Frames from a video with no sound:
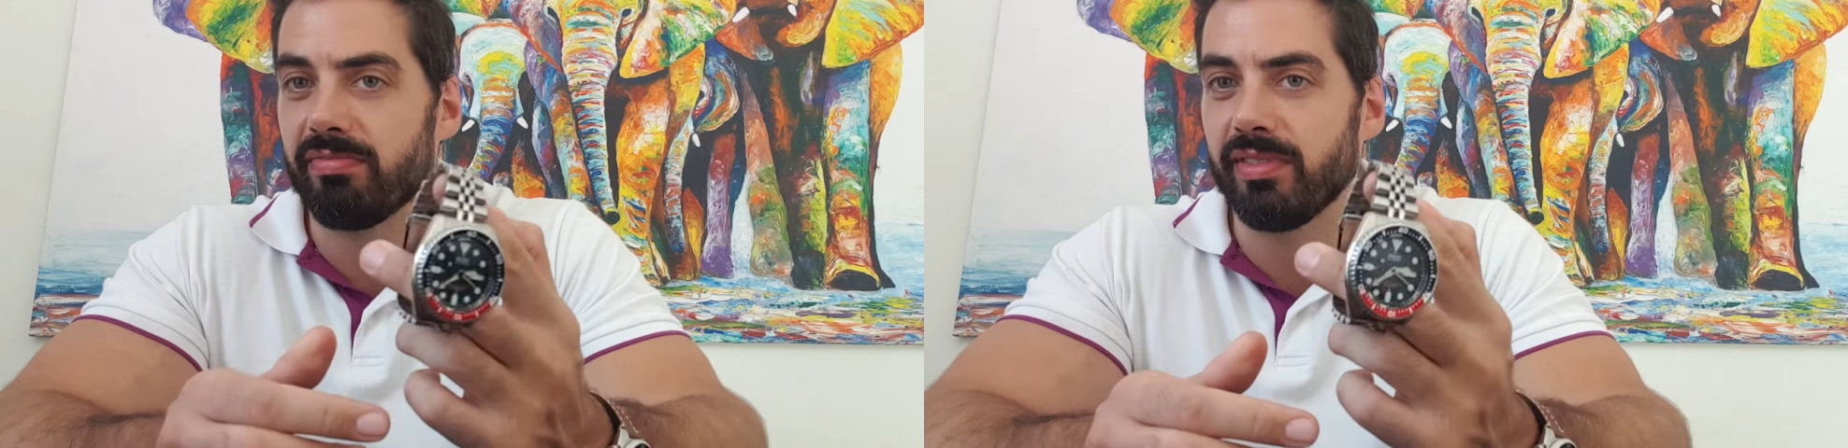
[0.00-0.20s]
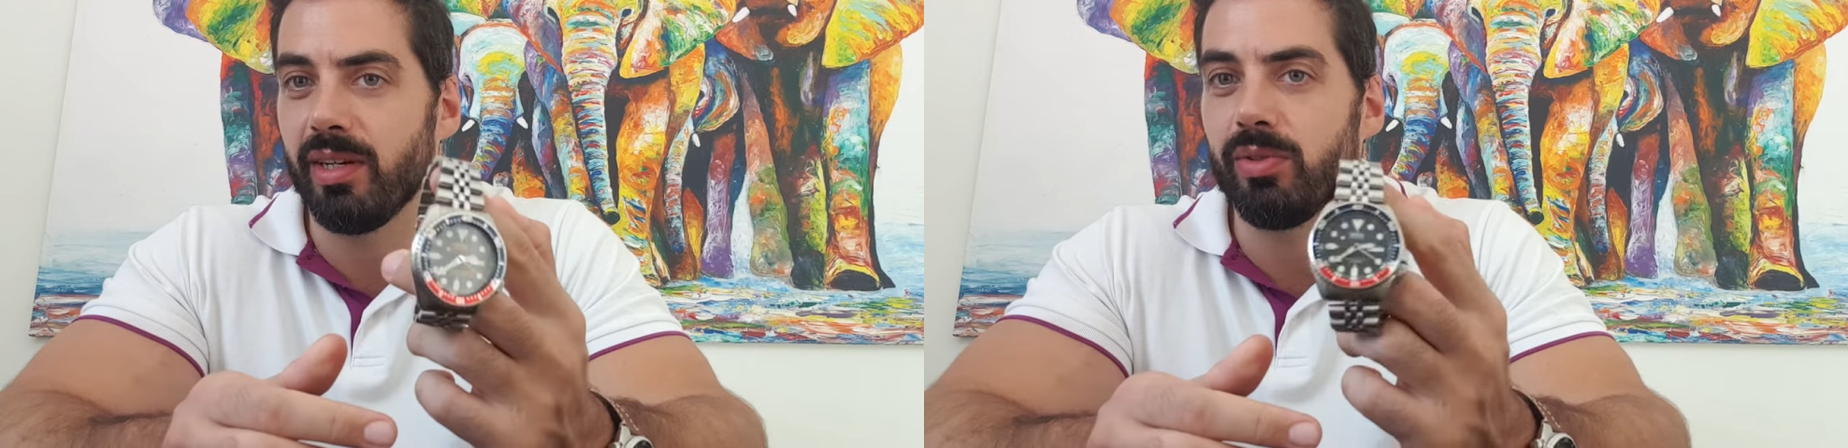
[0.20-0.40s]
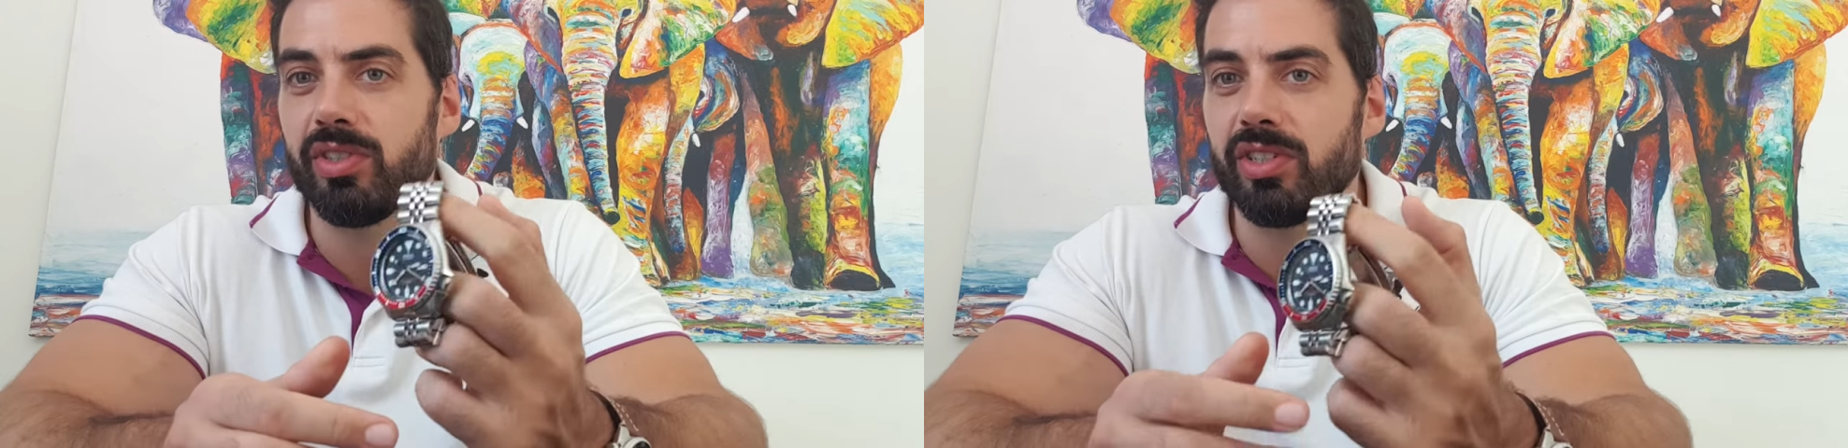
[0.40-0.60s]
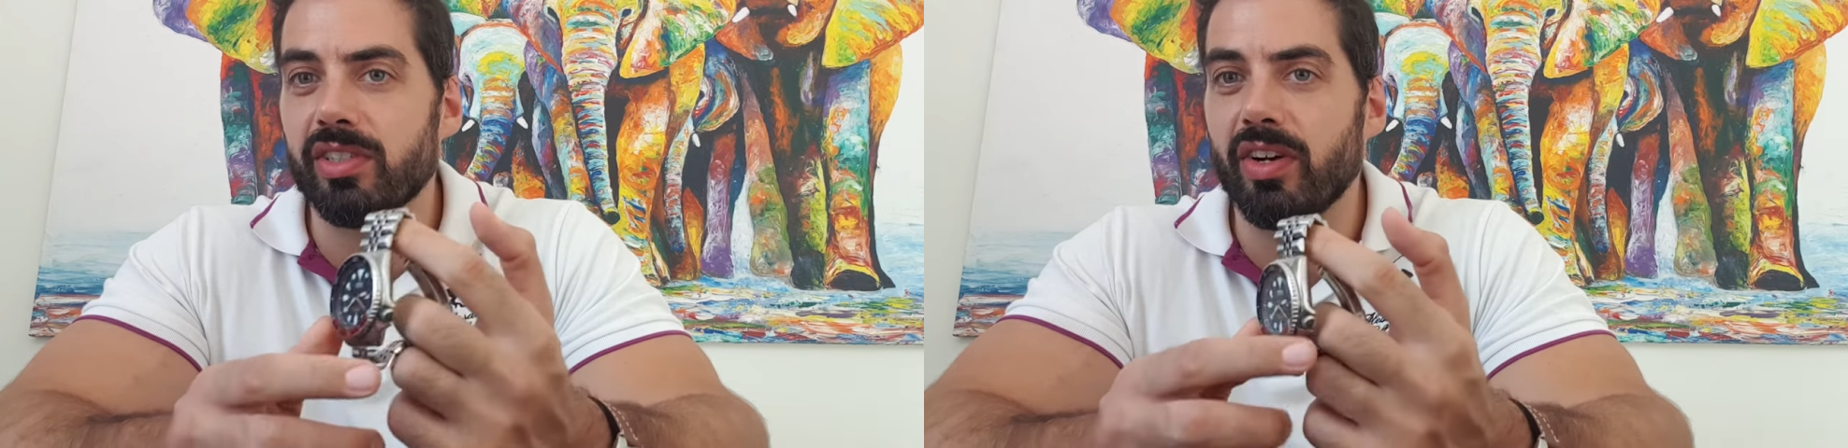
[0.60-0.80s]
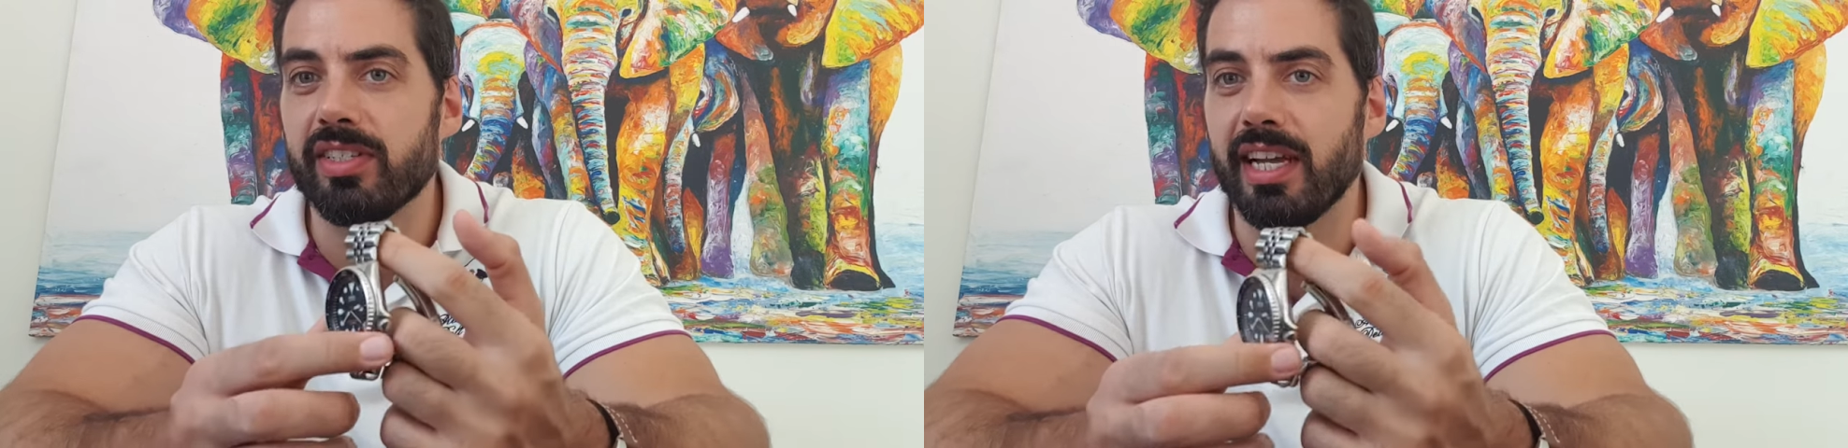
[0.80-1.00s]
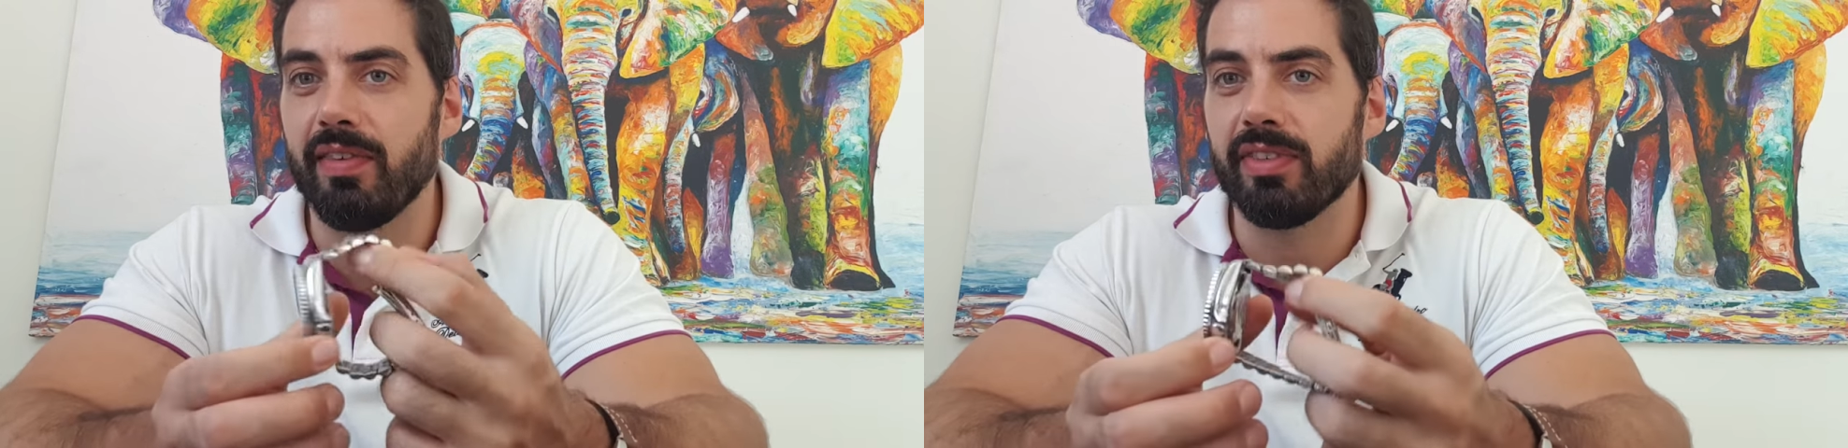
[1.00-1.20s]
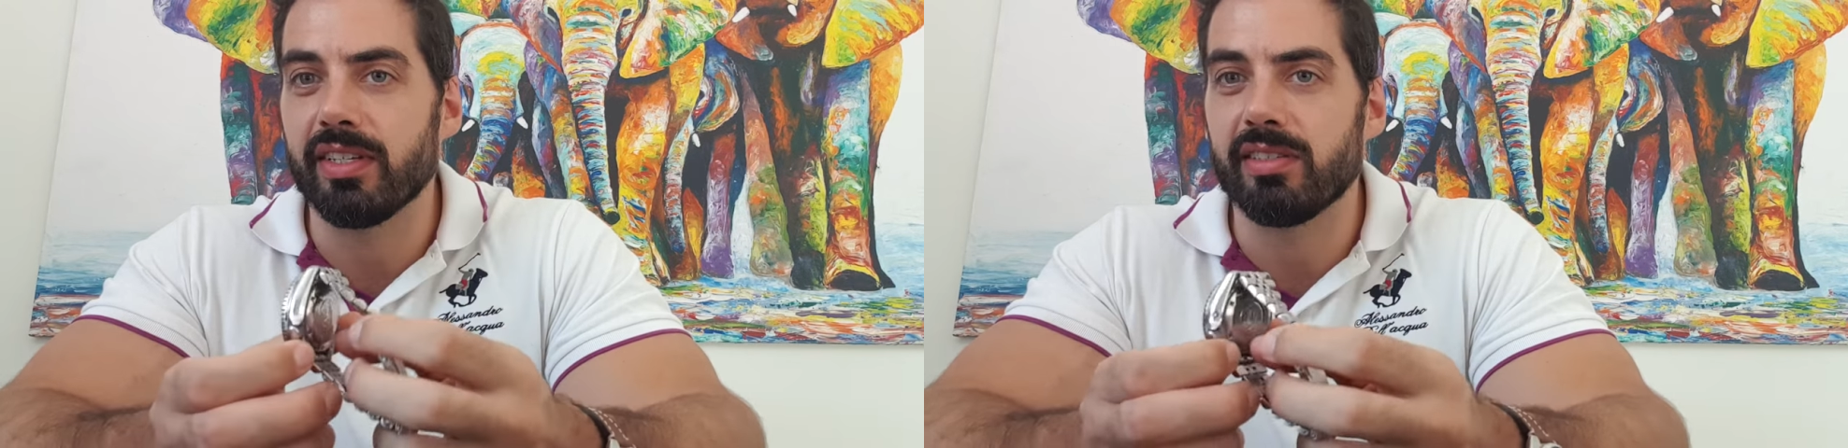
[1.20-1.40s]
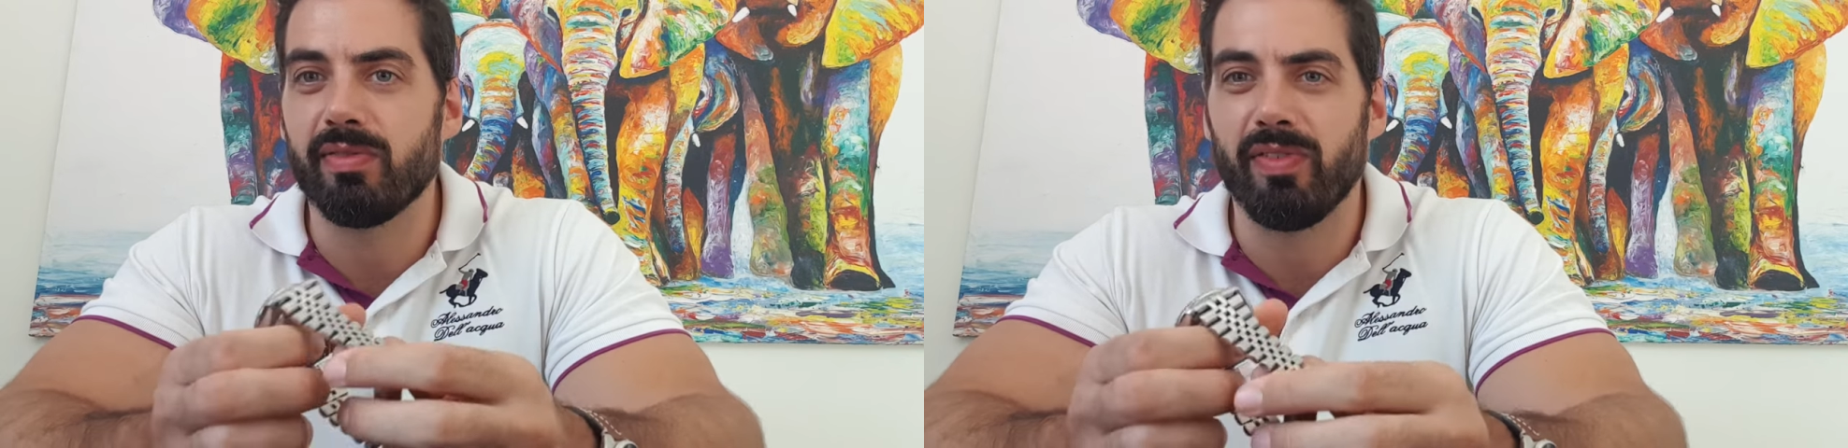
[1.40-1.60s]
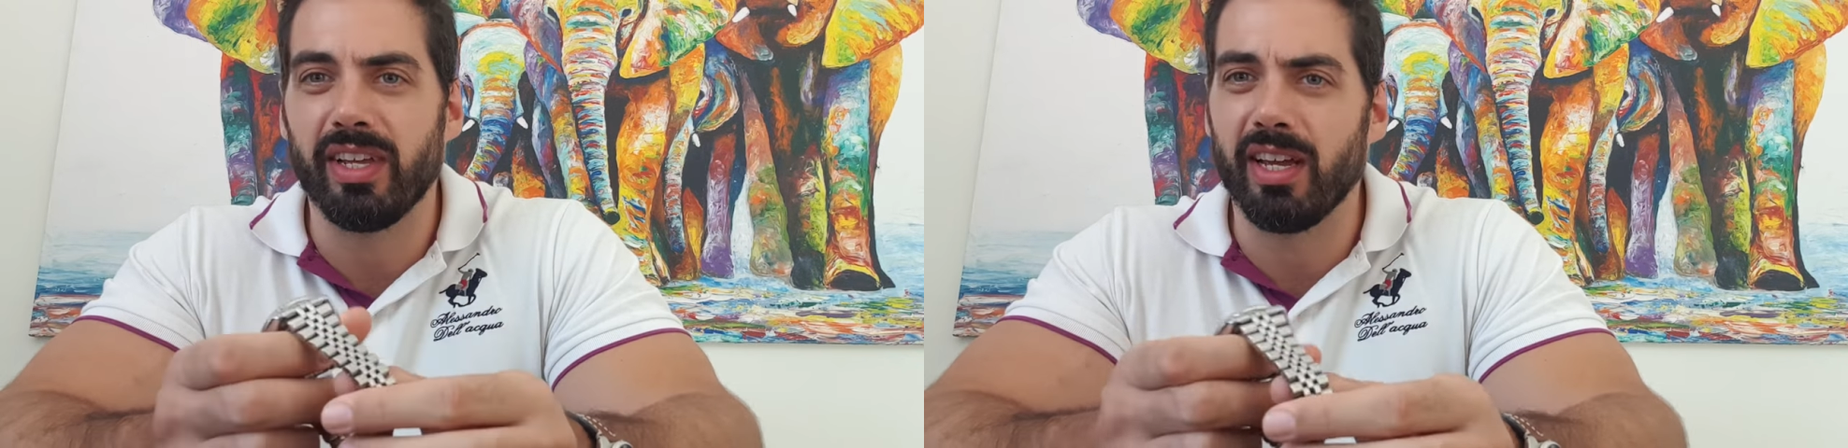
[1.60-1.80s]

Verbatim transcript: it was just nice to have this fling